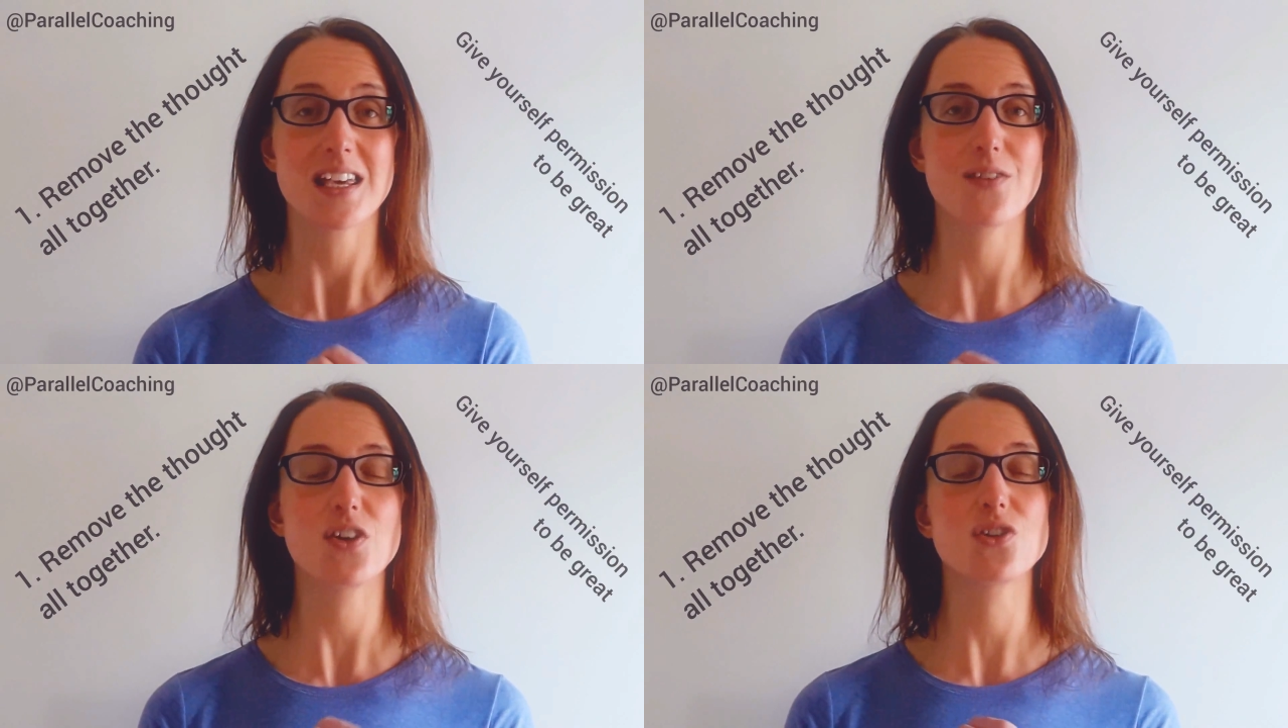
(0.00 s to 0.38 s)

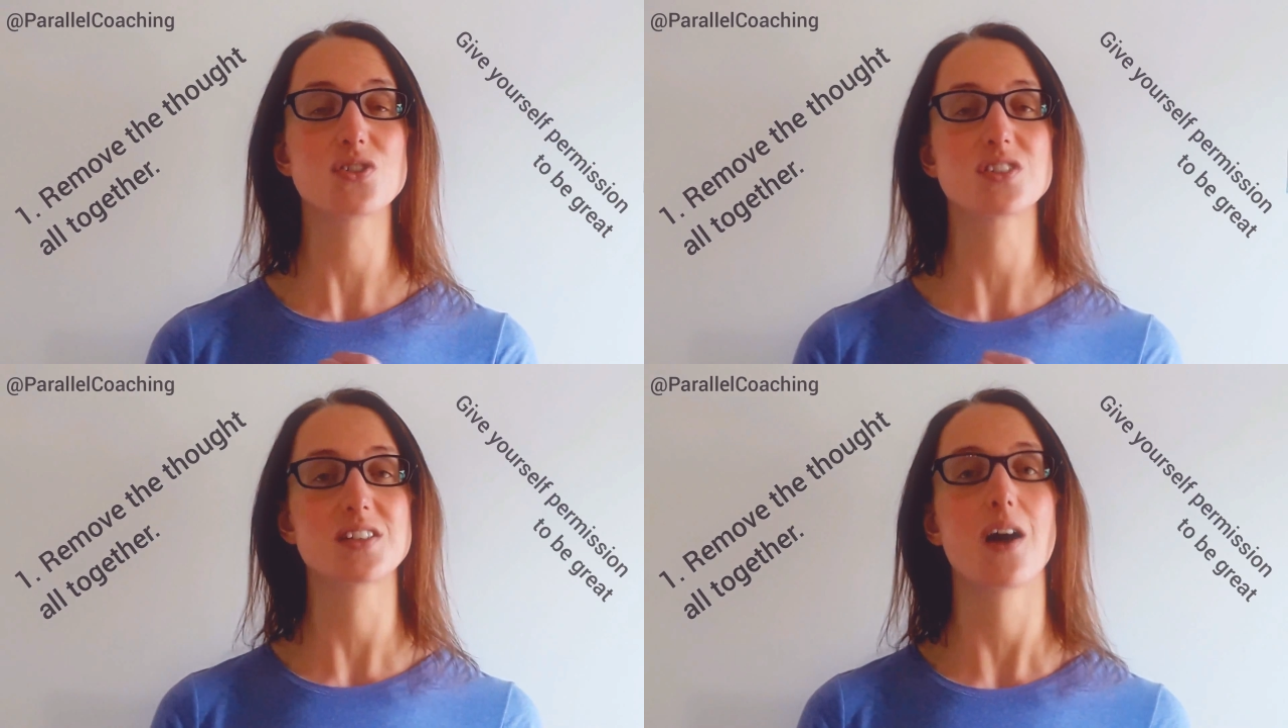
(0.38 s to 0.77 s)
Giving
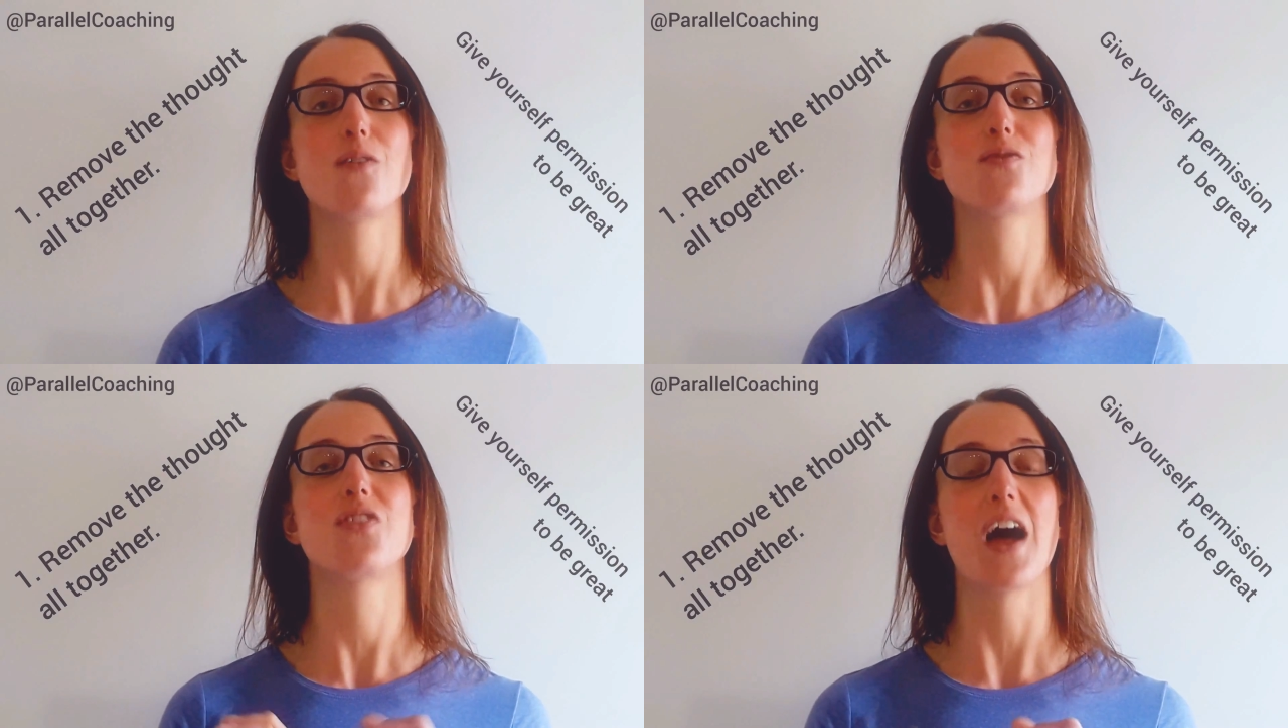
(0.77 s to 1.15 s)

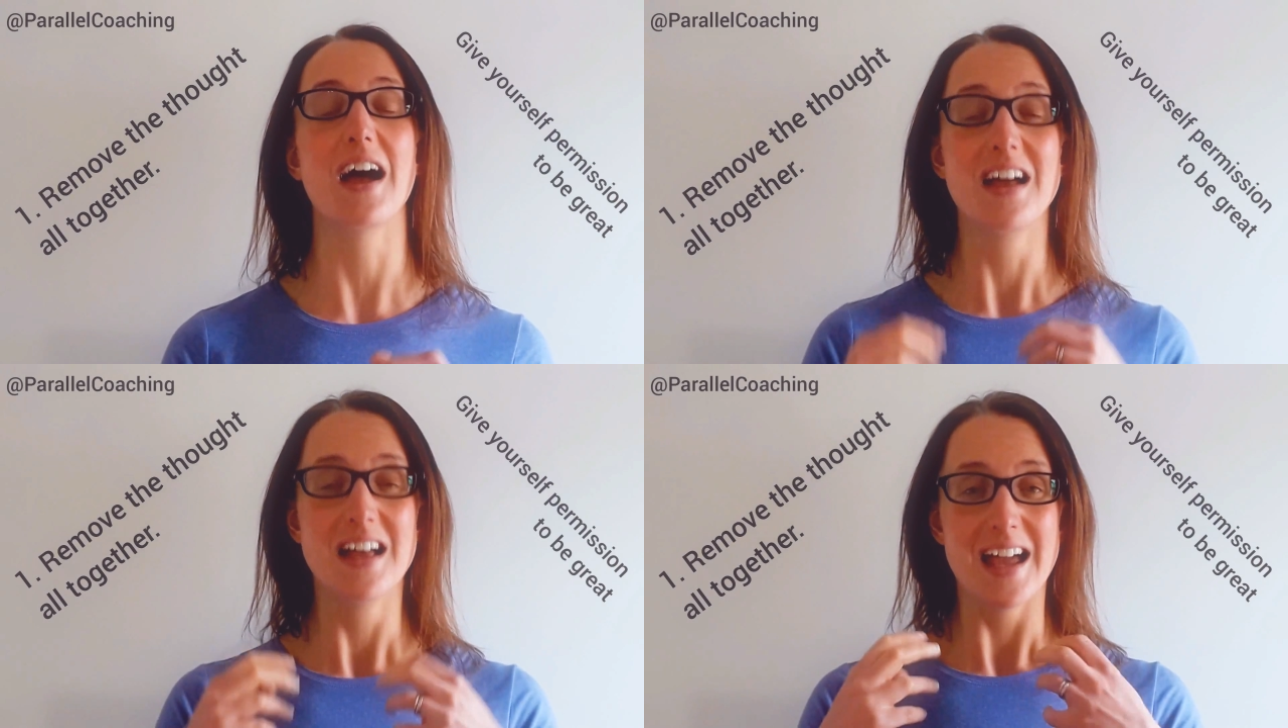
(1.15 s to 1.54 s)
yourself
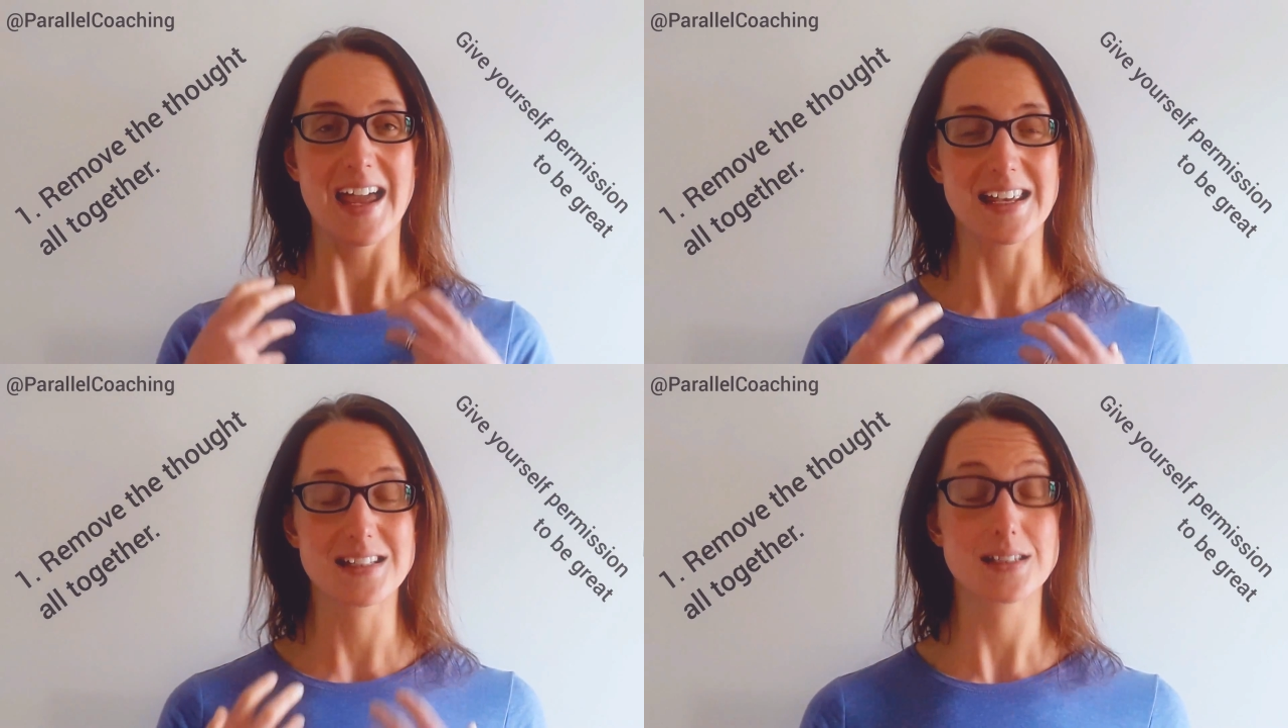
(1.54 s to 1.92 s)
that
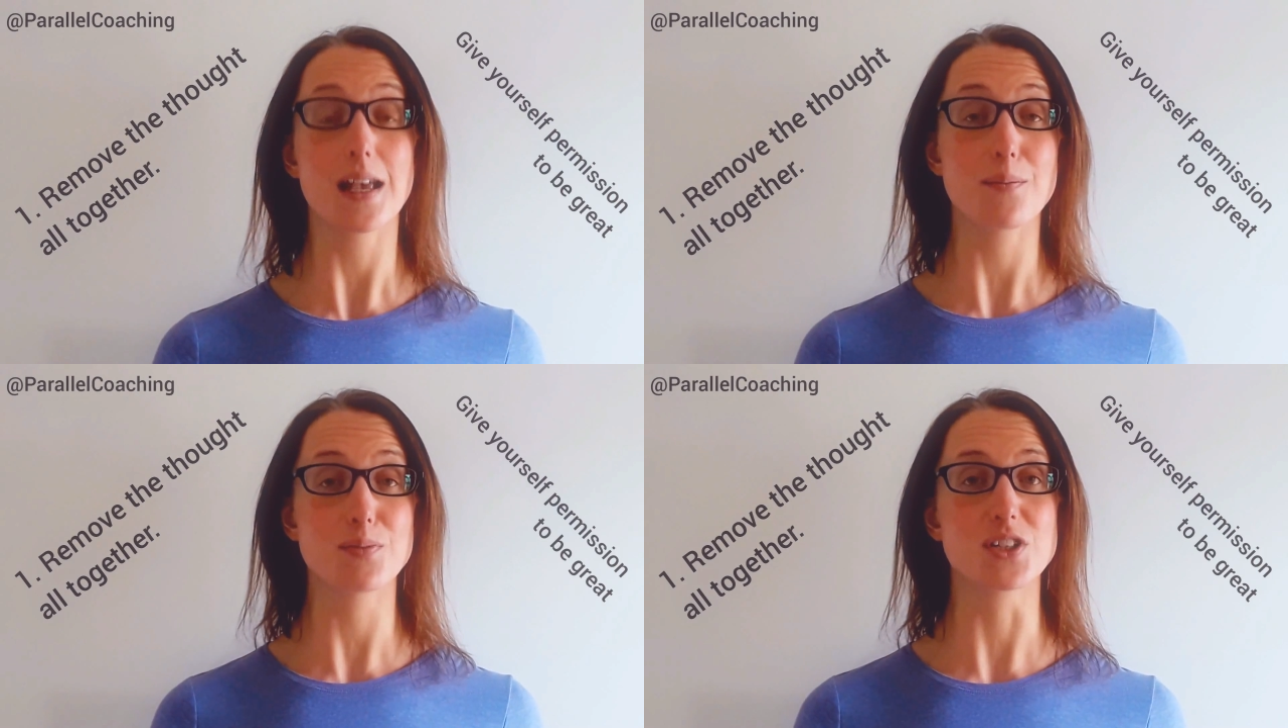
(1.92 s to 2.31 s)

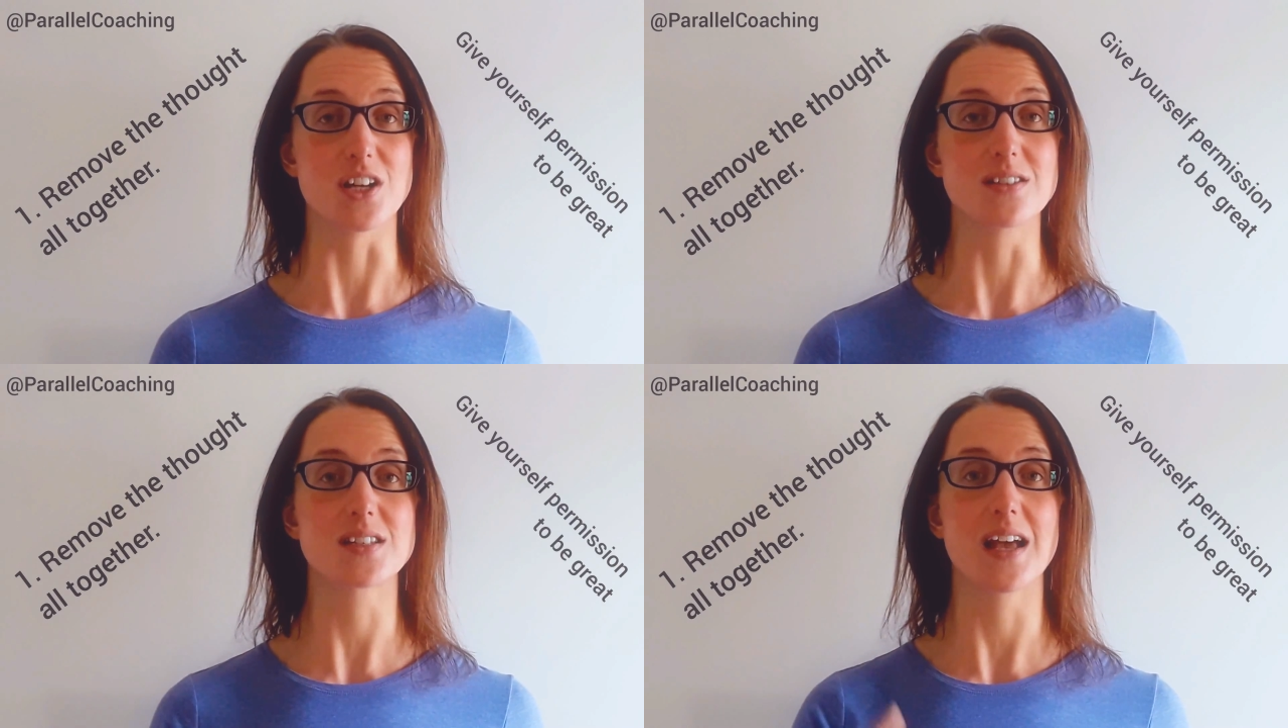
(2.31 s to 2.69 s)

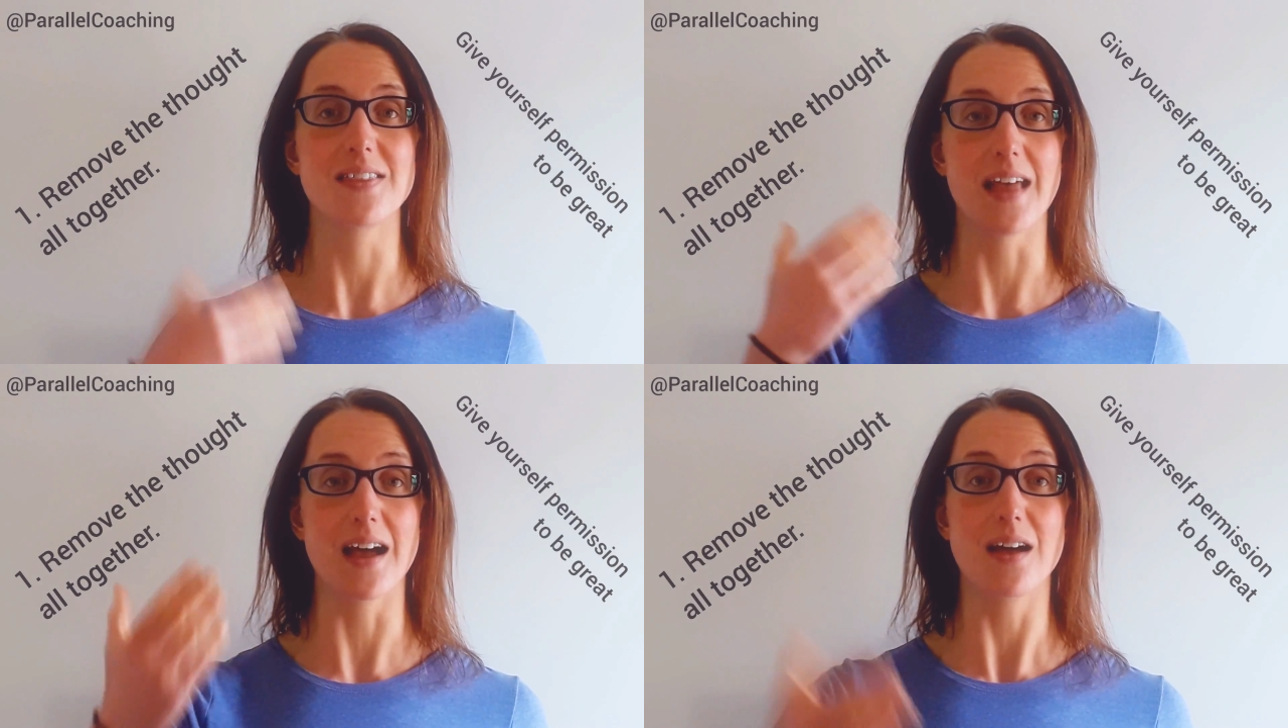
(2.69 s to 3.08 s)
acceptance
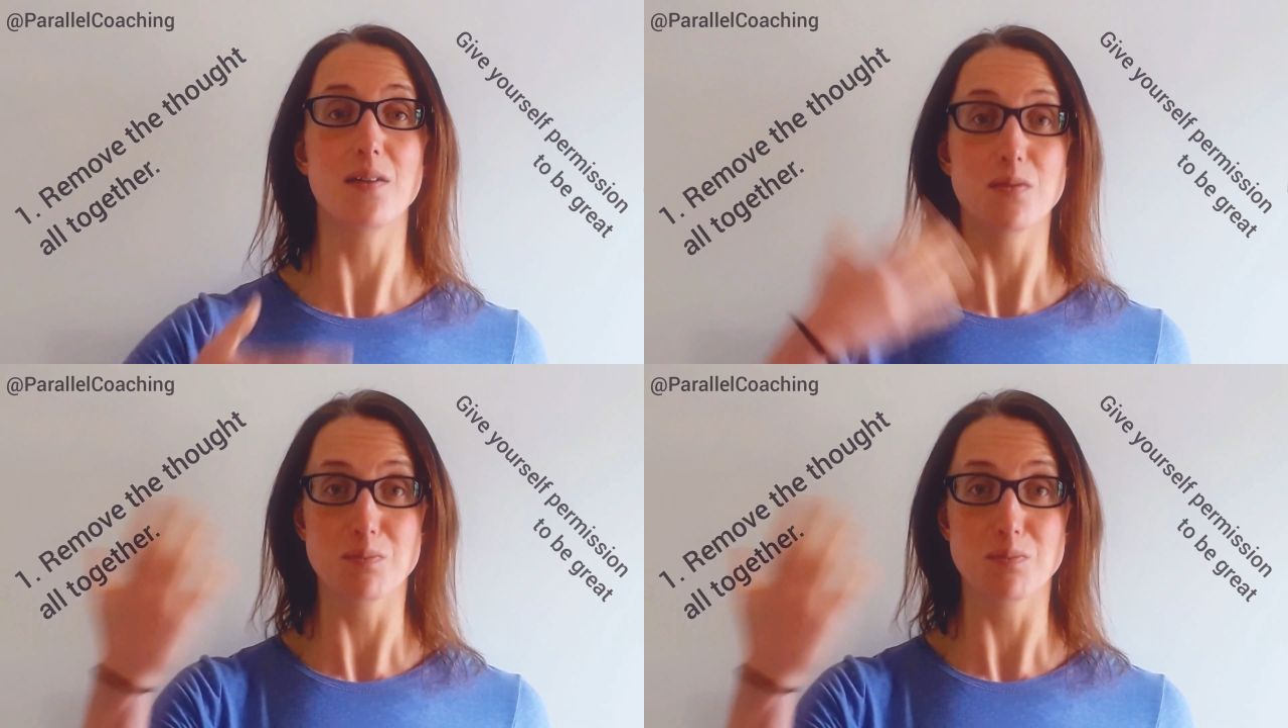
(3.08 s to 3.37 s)
and that